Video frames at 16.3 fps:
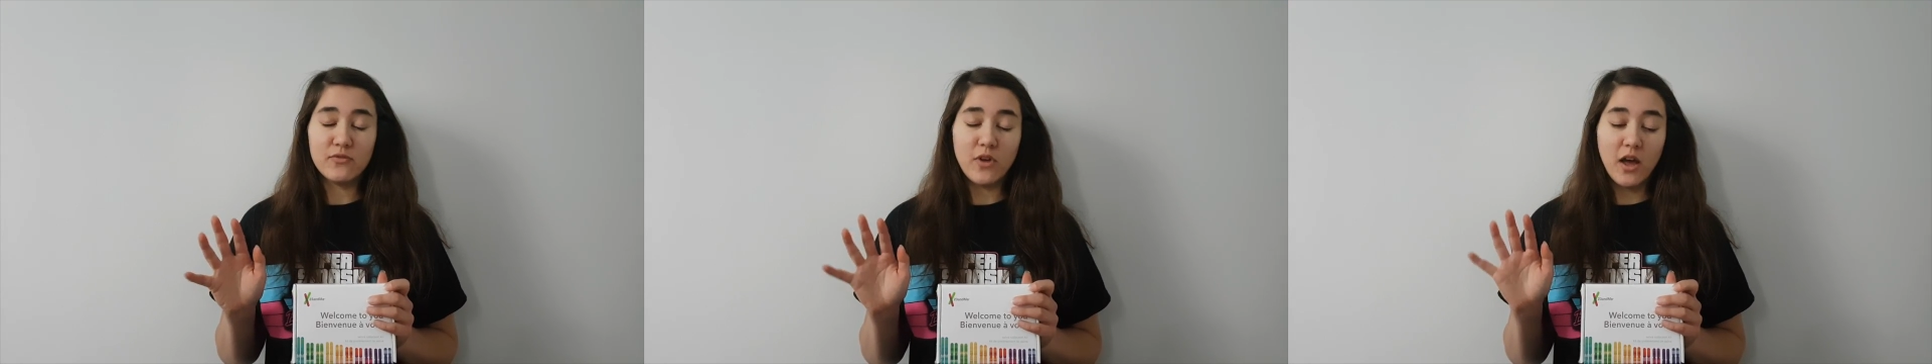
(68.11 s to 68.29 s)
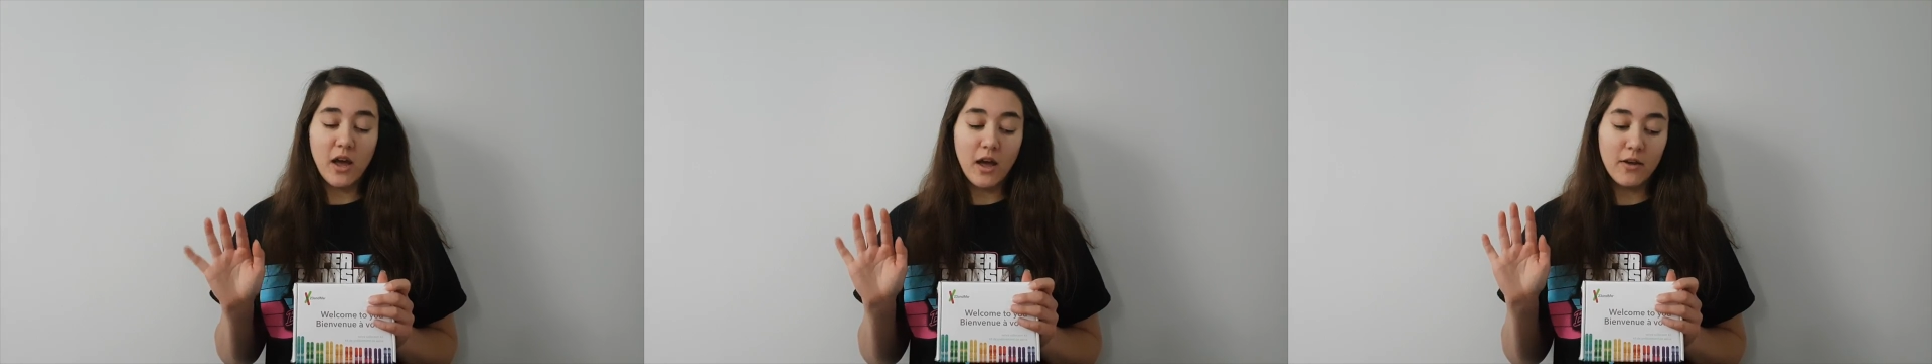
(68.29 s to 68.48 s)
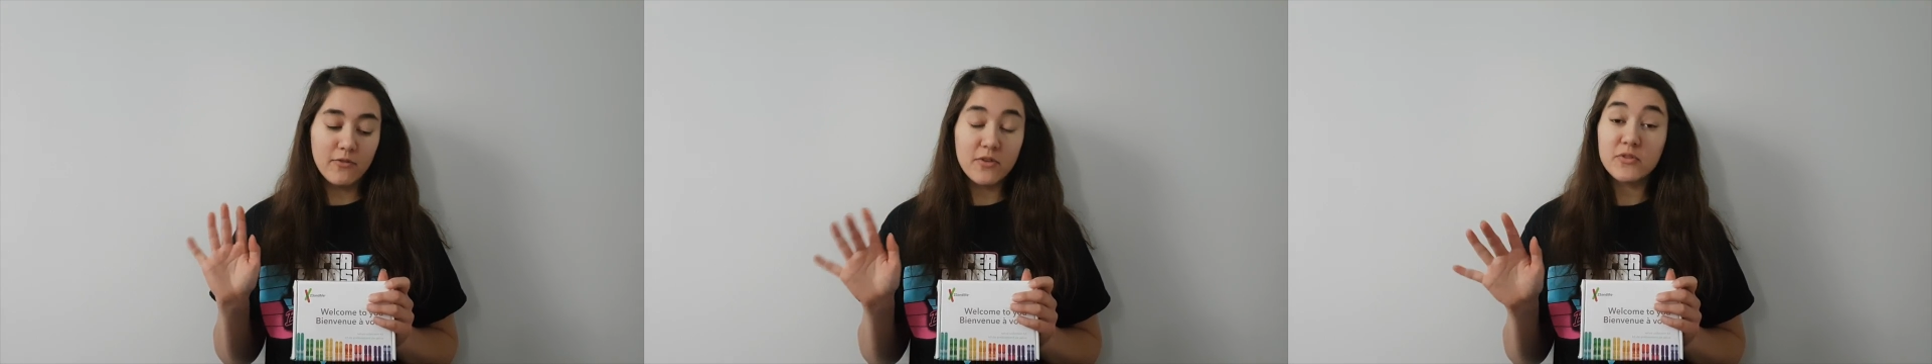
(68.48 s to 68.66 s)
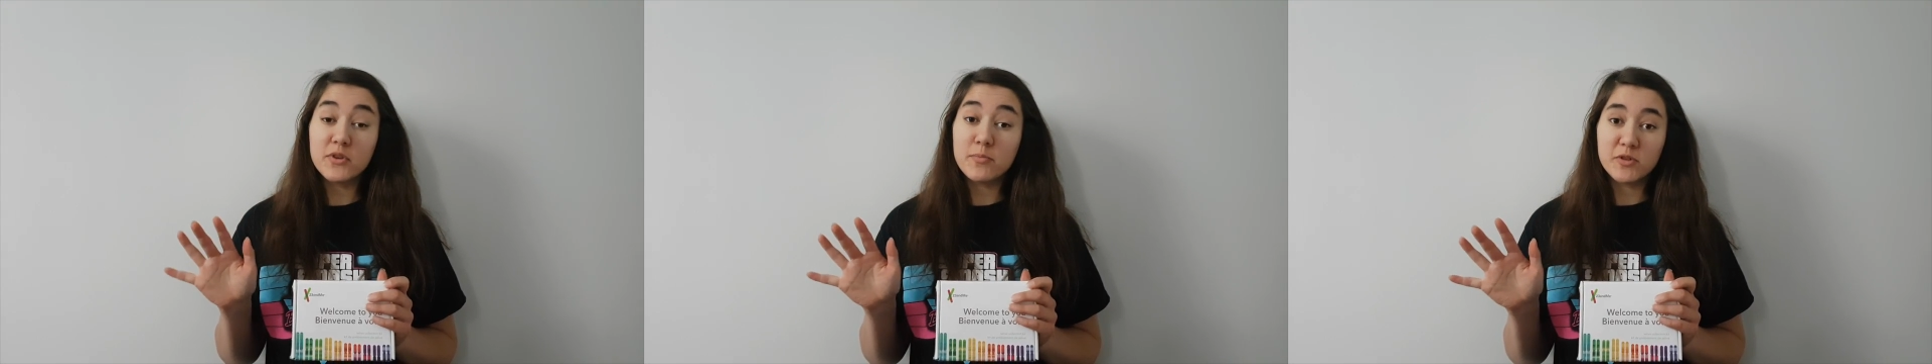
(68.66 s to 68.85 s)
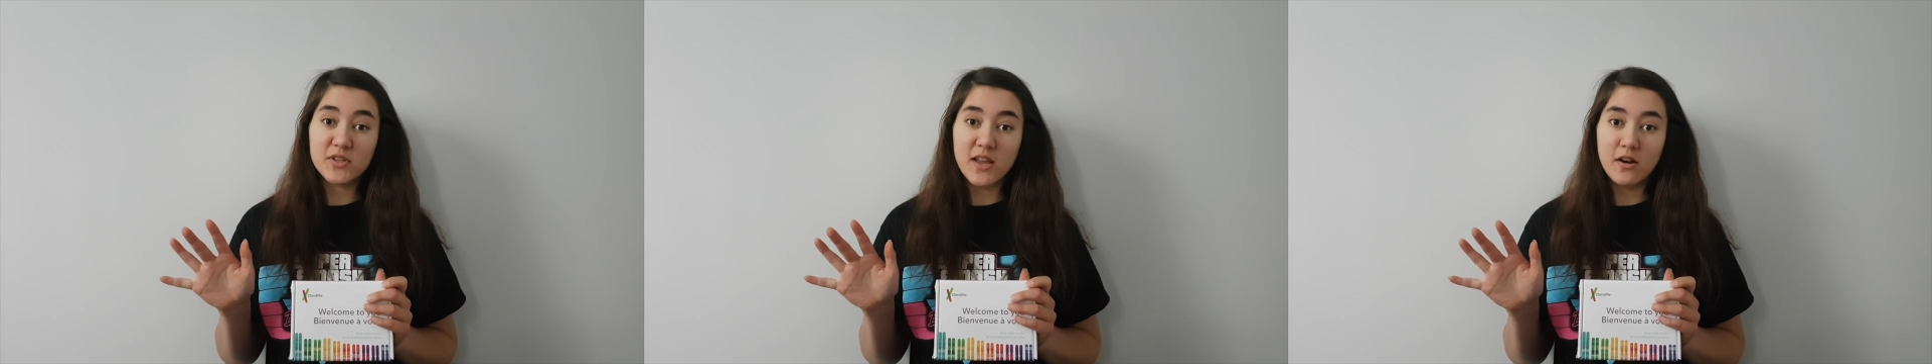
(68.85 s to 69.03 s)

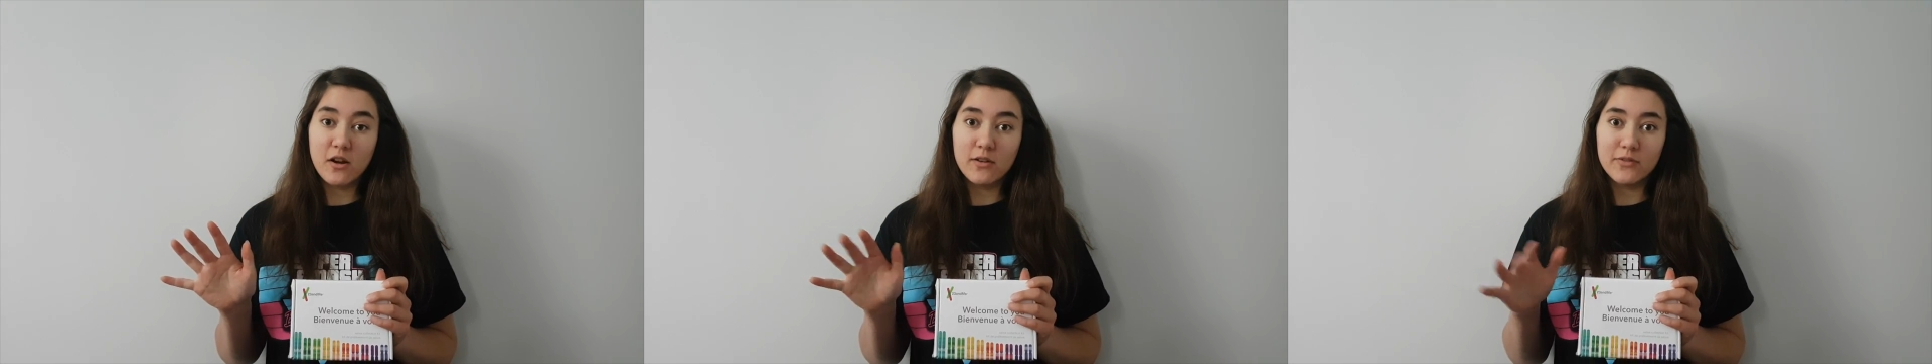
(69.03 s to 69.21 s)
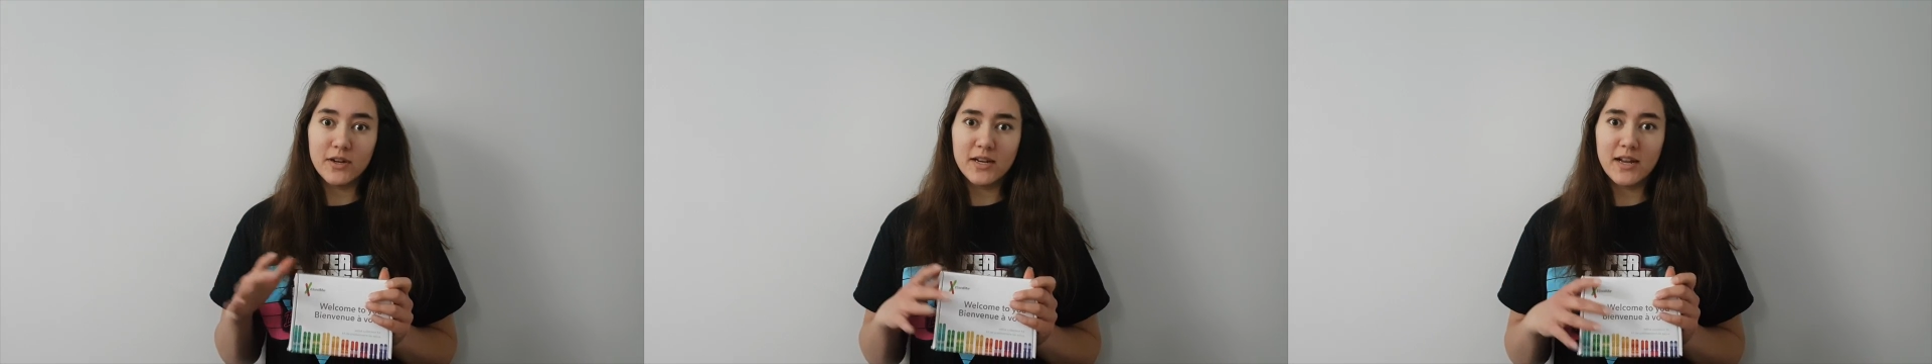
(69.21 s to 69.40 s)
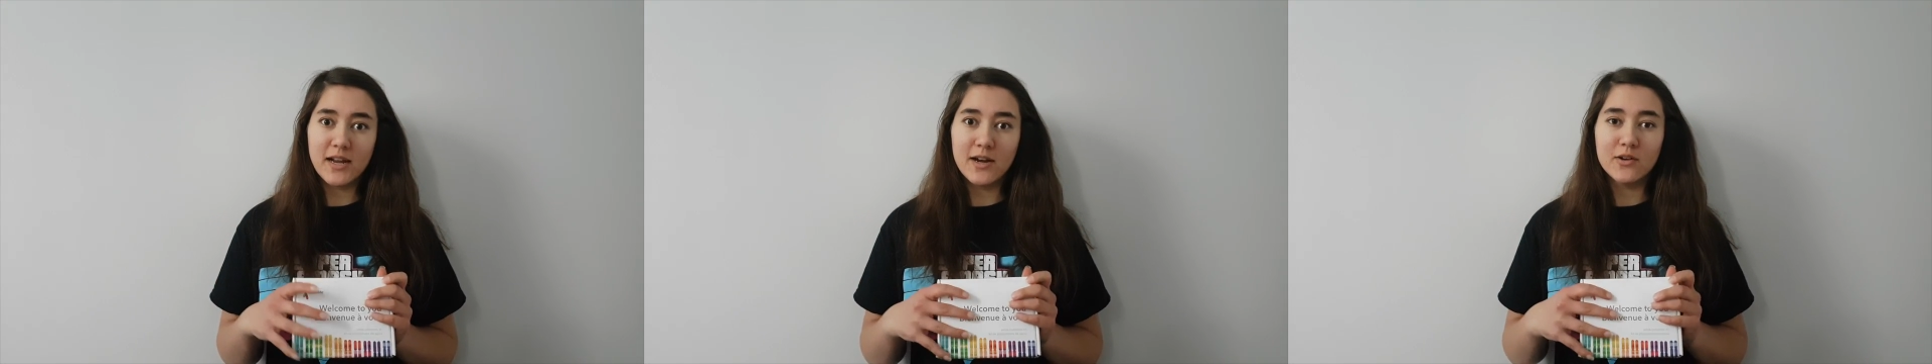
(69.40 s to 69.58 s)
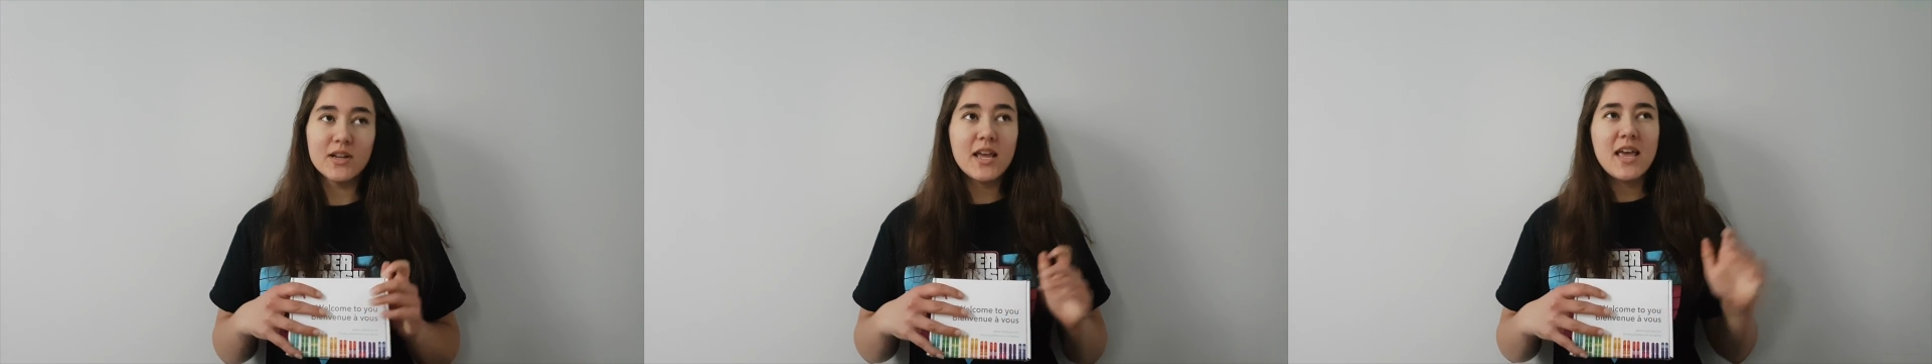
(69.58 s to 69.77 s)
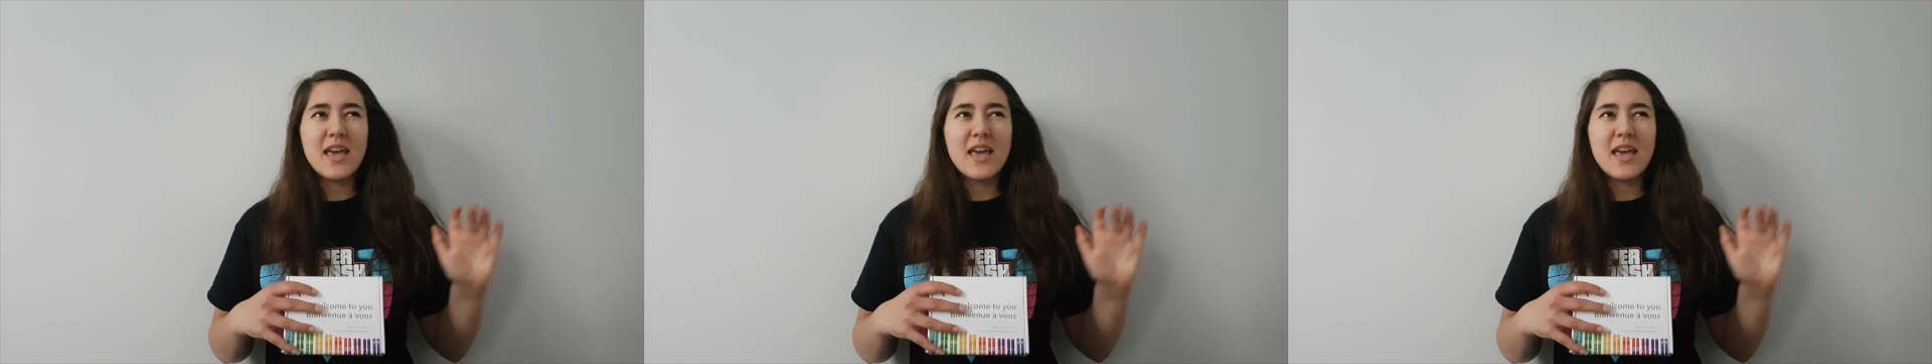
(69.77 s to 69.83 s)
50% off right now,